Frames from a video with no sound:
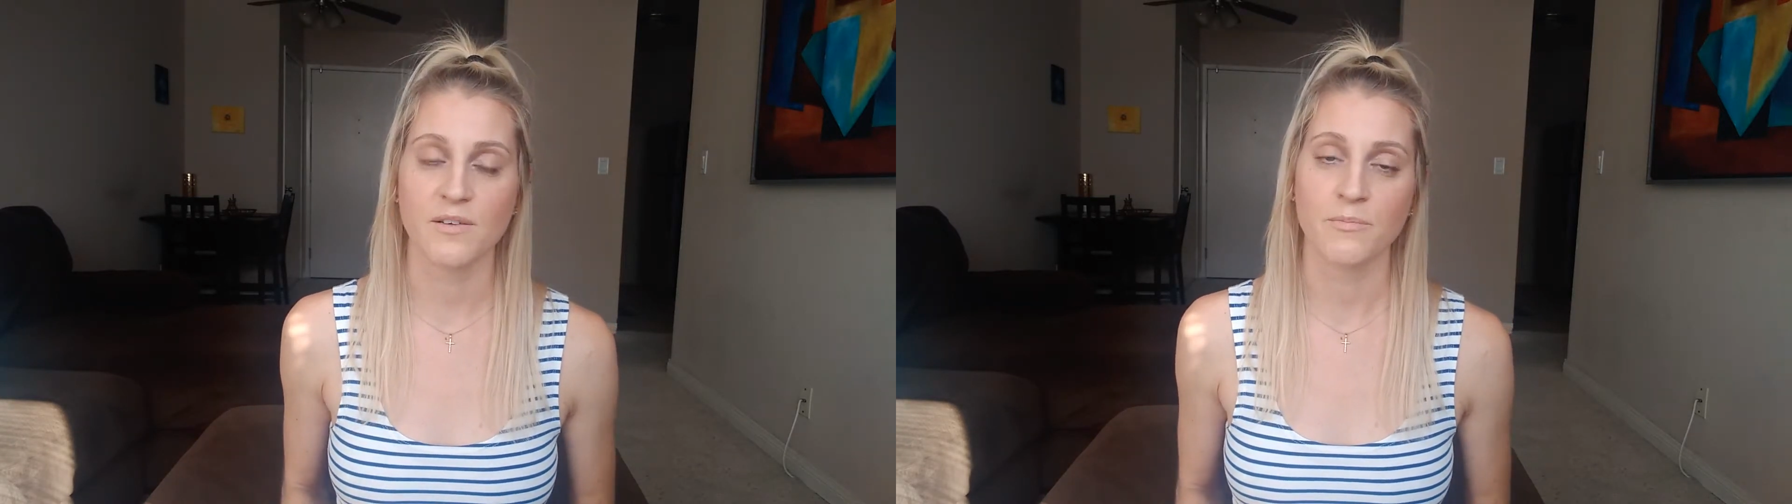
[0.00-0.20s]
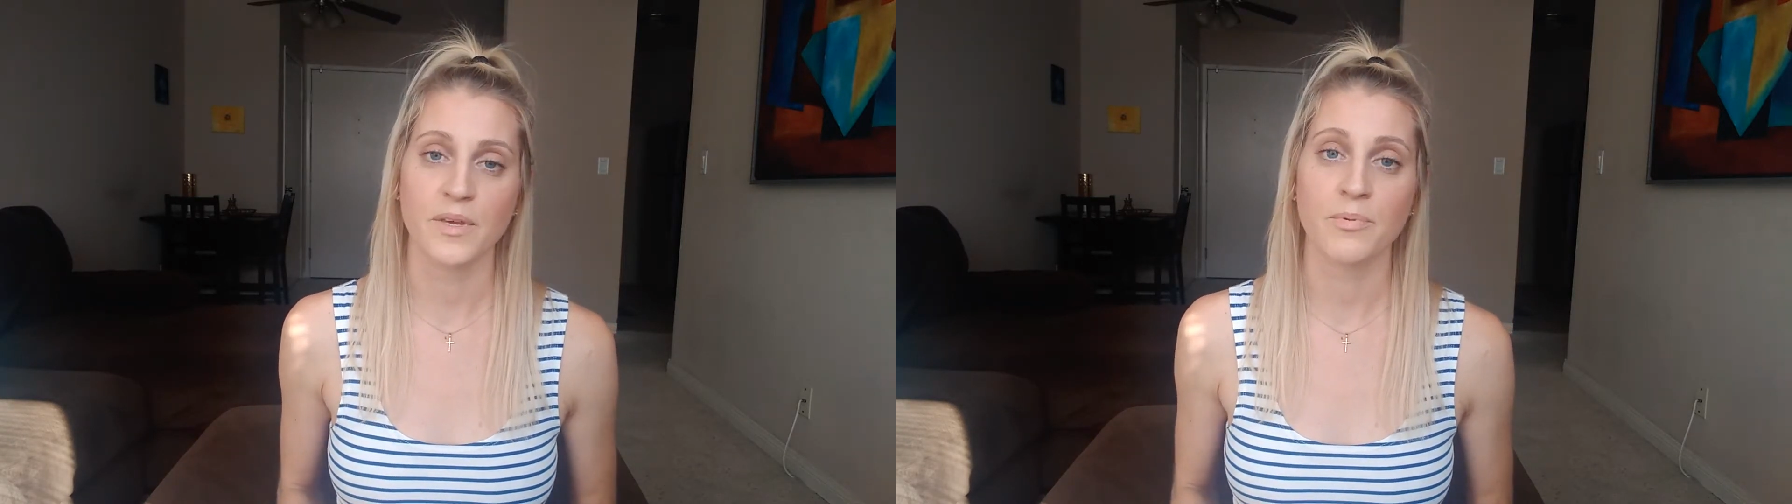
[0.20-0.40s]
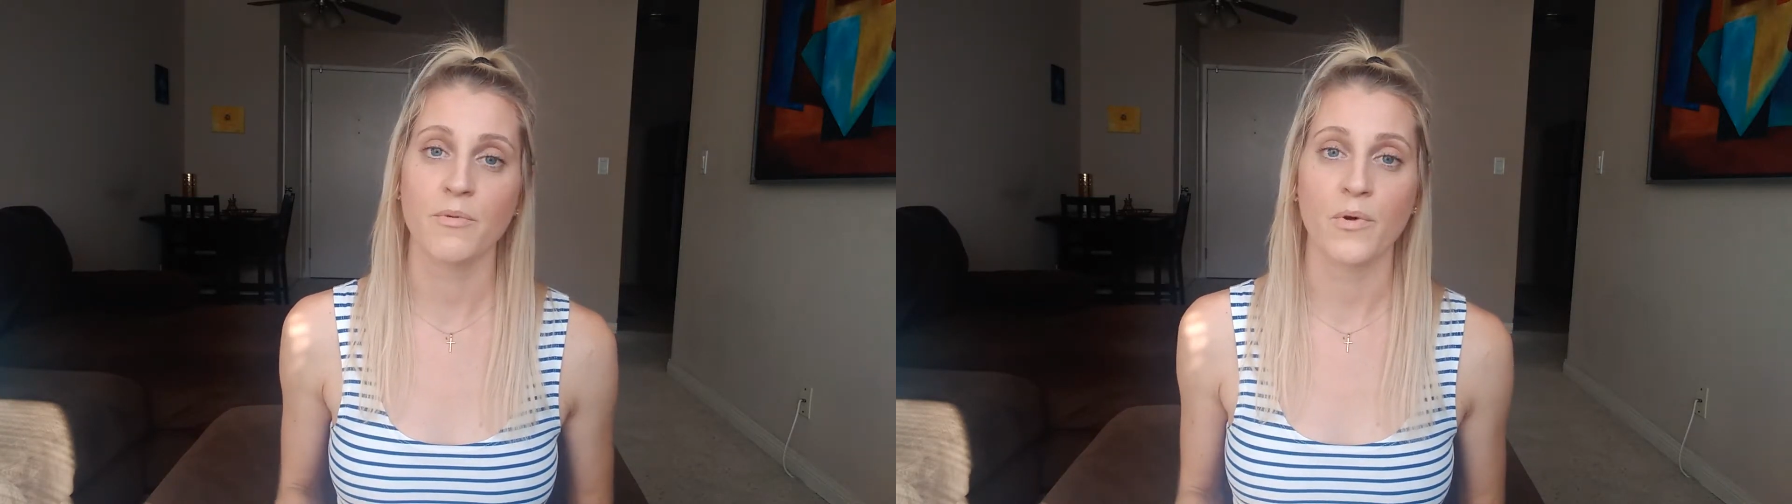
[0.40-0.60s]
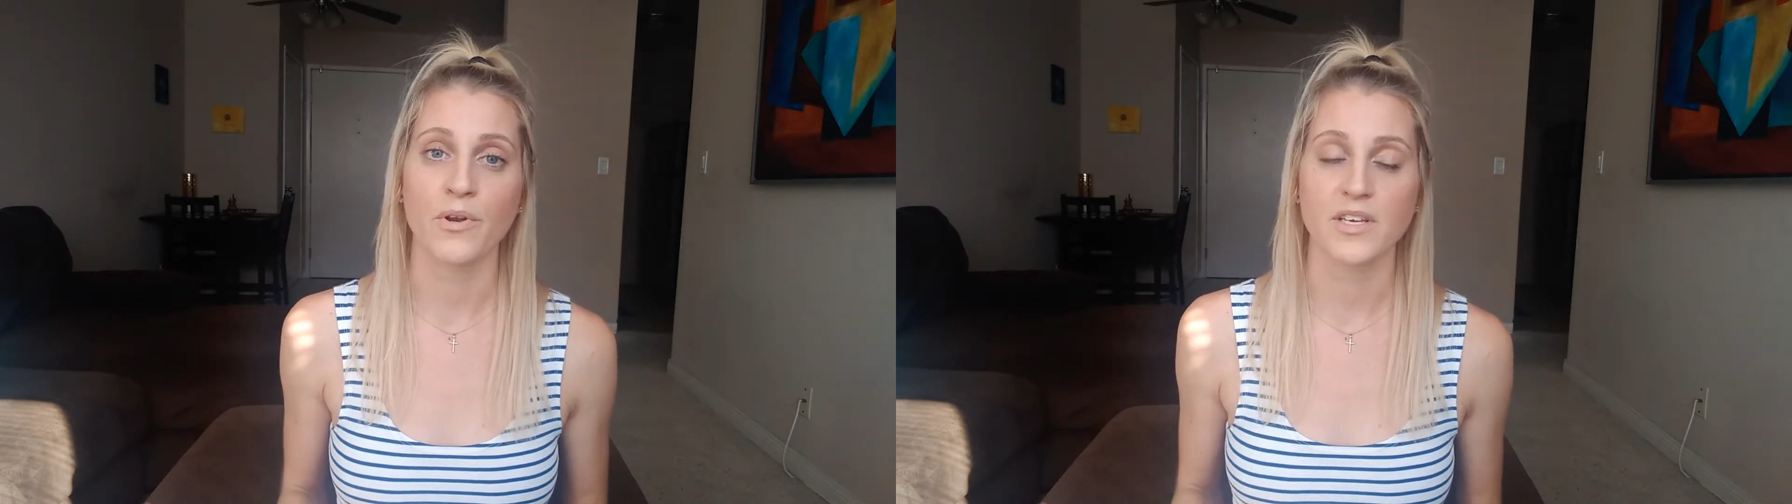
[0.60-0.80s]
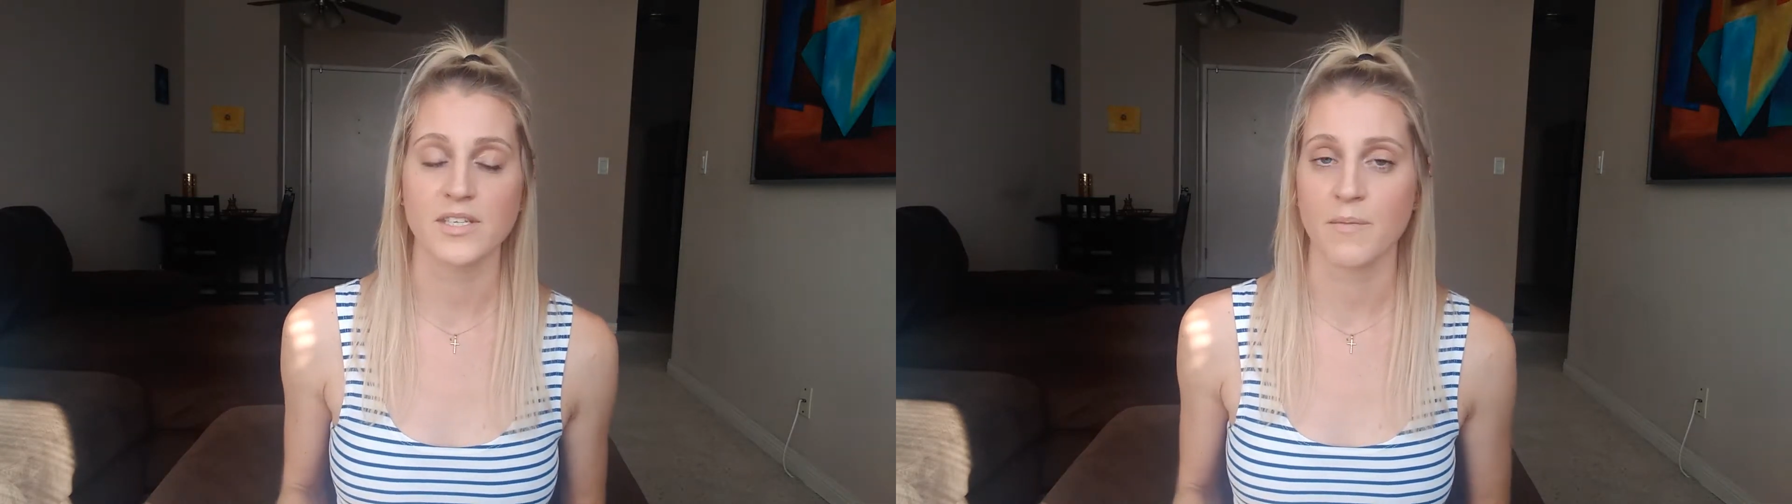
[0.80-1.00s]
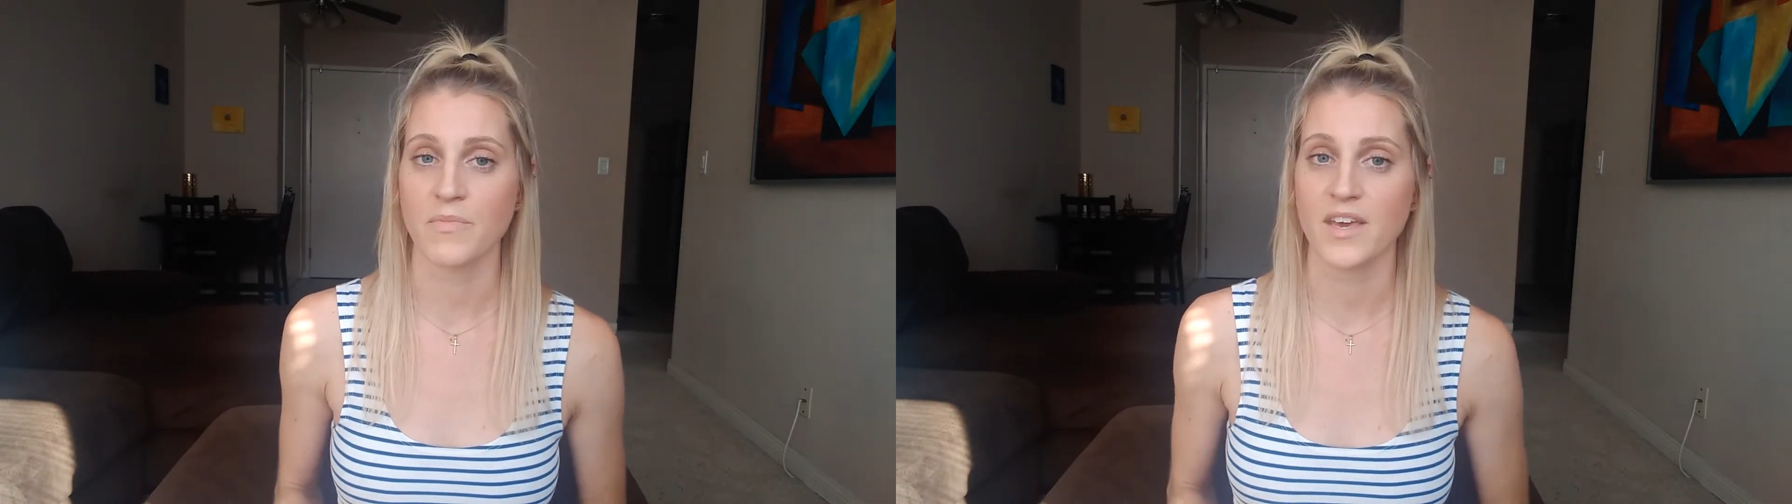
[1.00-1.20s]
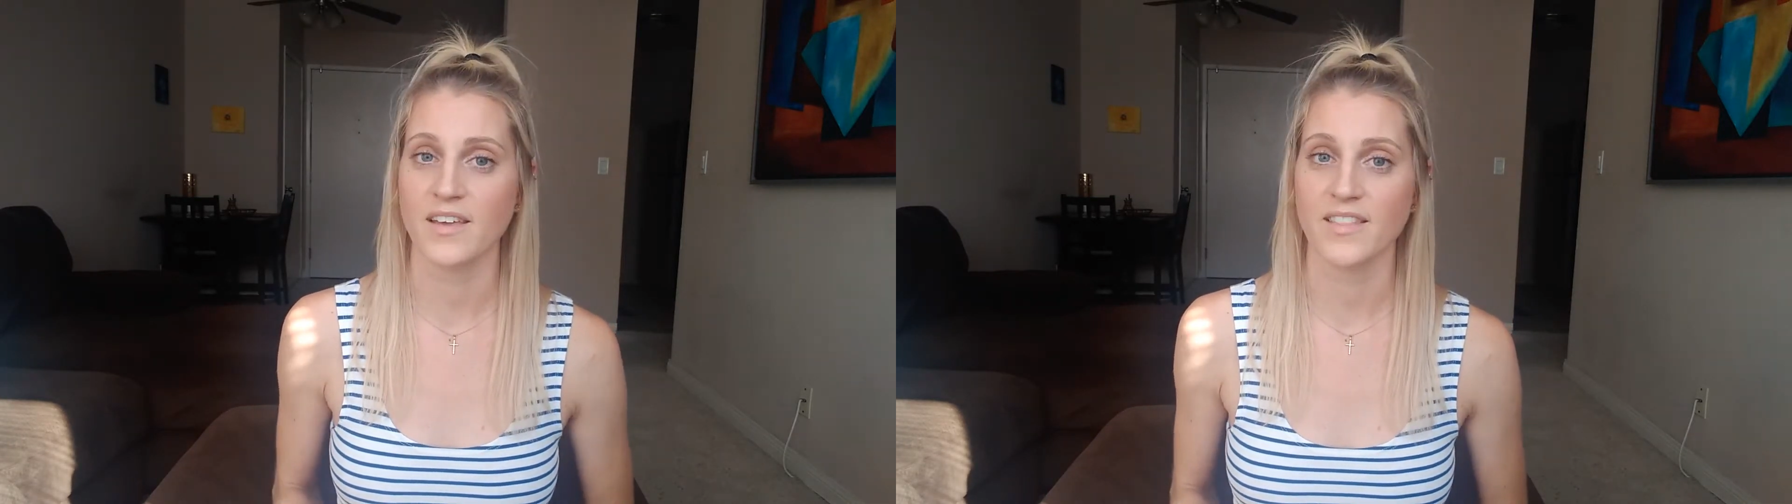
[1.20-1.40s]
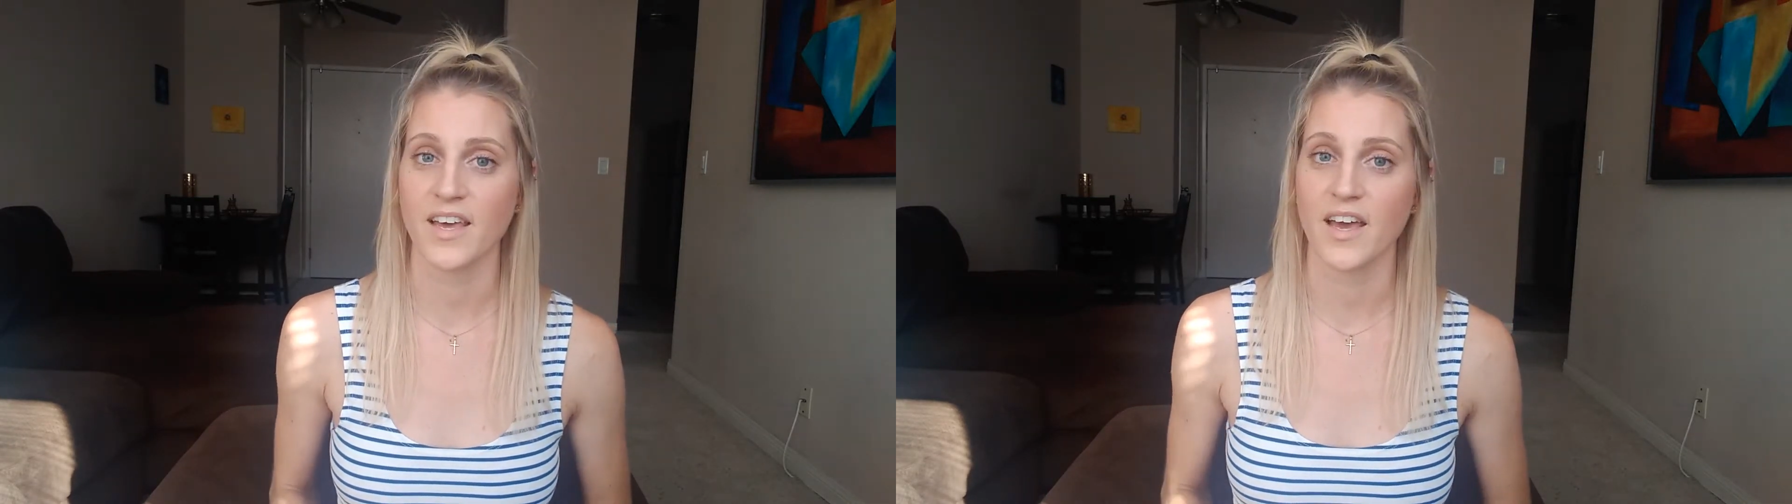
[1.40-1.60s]
be promoting
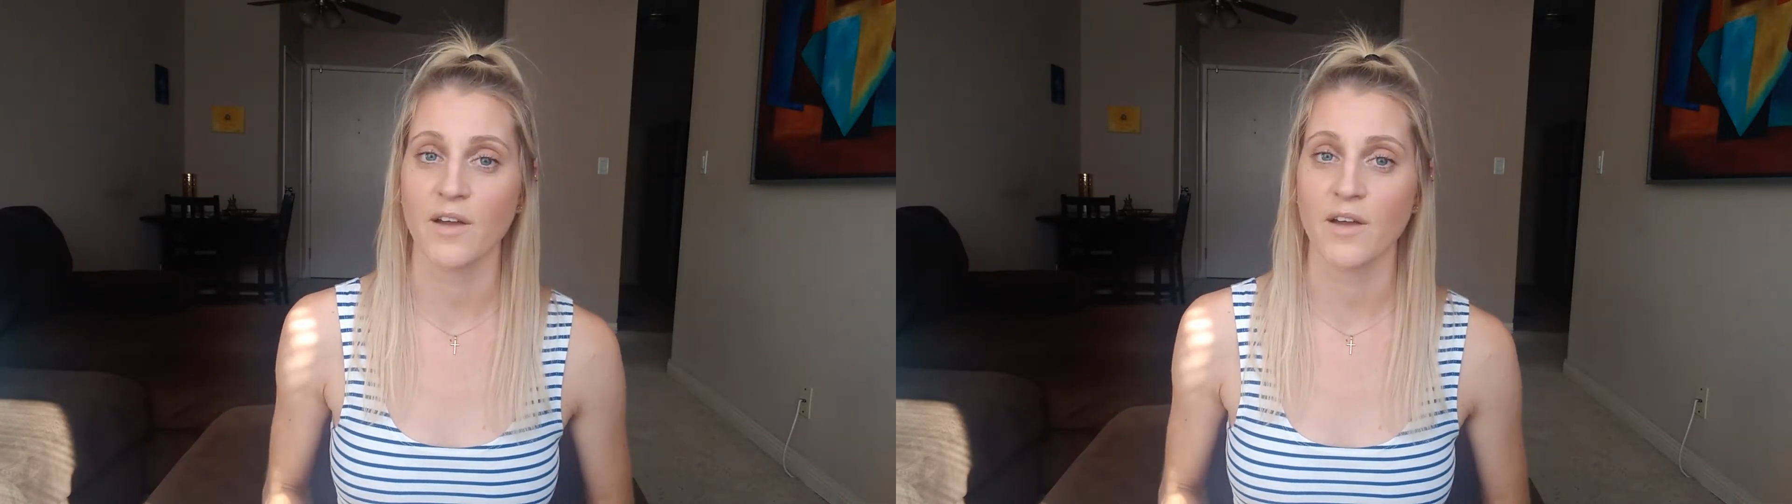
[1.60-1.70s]
something that